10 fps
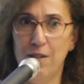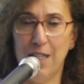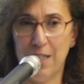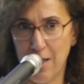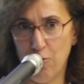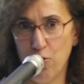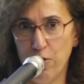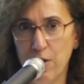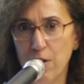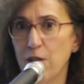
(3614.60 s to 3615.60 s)

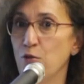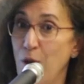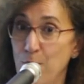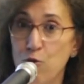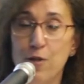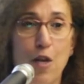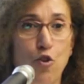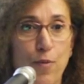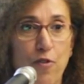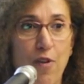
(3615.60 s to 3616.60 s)
dictatorial, who abuse
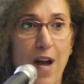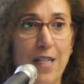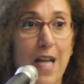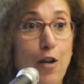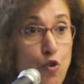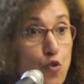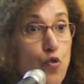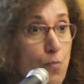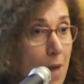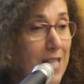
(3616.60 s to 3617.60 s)
human rights, and
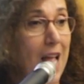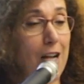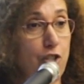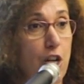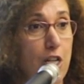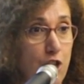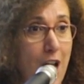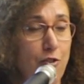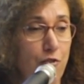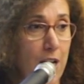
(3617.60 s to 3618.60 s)
who might actually
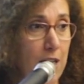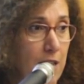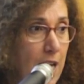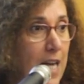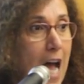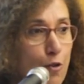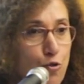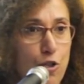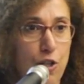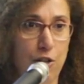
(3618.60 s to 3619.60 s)
generate a
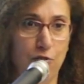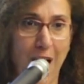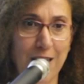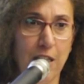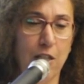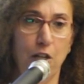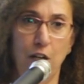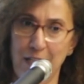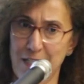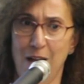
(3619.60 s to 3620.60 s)
counter
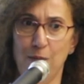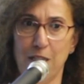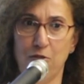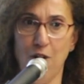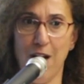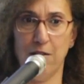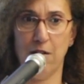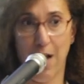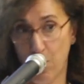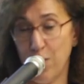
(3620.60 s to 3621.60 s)
radical Islamist
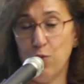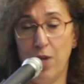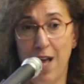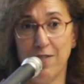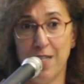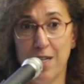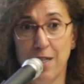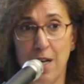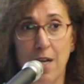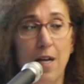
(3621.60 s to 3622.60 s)
trend, like what we have
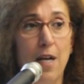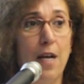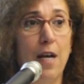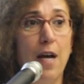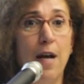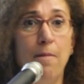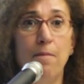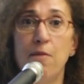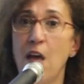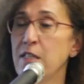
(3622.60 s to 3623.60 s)
seen.
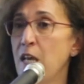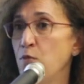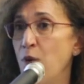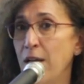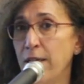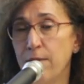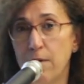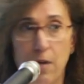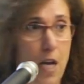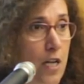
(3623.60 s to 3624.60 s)
Um, they say, well,
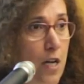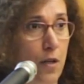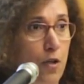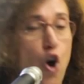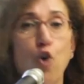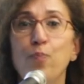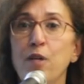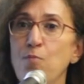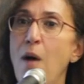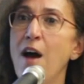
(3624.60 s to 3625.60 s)
in an
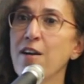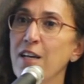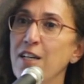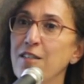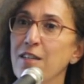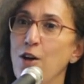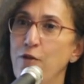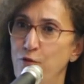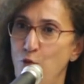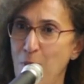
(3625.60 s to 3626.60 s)
open market
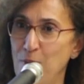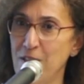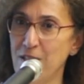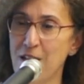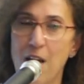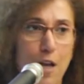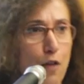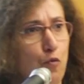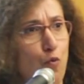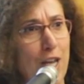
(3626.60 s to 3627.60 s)
of weapons,
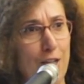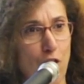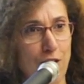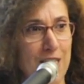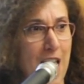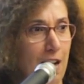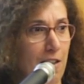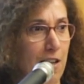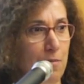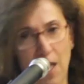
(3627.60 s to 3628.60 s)
if we don't sell
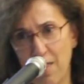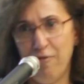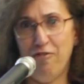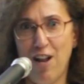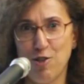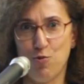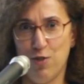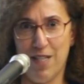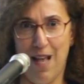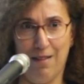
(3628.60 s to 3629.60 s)
them, then the French
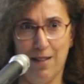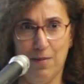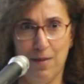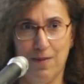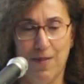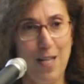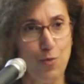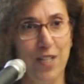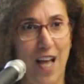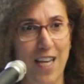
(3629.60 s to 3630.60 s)
would sell them. That's
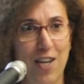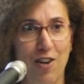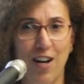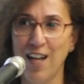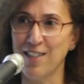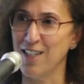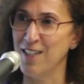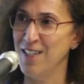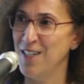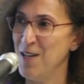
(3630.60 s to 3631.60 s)
what I hear in London.
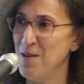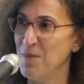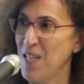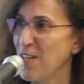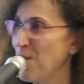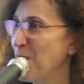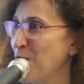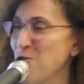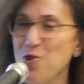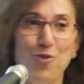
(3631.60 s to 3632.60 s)
I'm
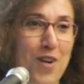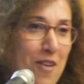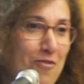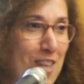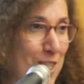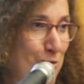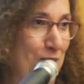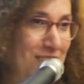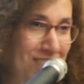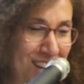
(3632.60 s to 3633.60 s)
not sure if the
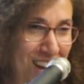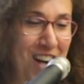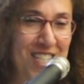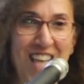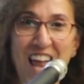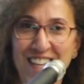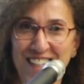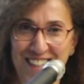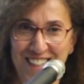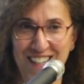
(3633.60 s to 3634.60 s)
Swiss are
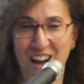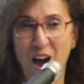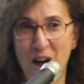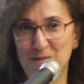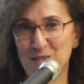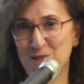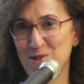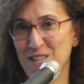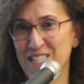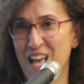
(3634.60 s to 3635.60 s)
selling arms
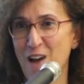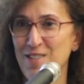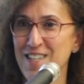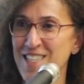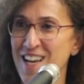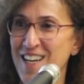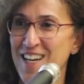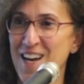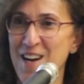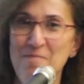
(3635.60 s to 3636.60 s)
to the Saudis,
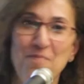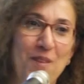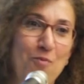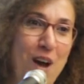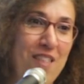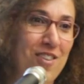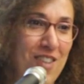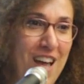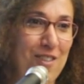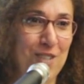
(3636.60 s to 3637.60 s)
um, whether
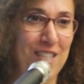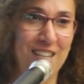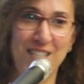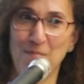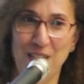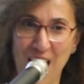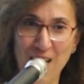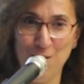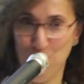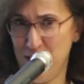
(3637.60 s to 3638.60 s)
they would, somebody
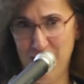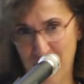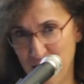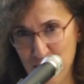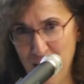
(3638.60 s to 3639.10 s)
else would sell them,